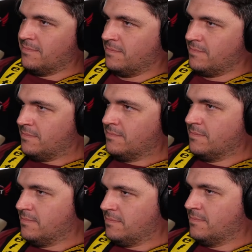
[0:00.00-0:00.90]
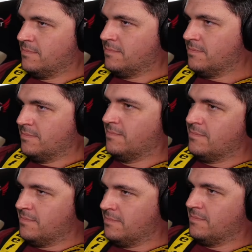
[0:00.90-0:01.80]
The worst thing that can happen
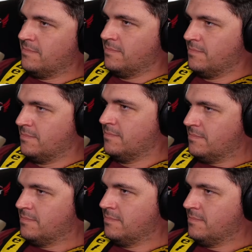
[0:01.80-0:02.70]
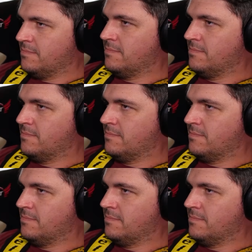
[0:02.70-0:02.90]
is spending a lot of money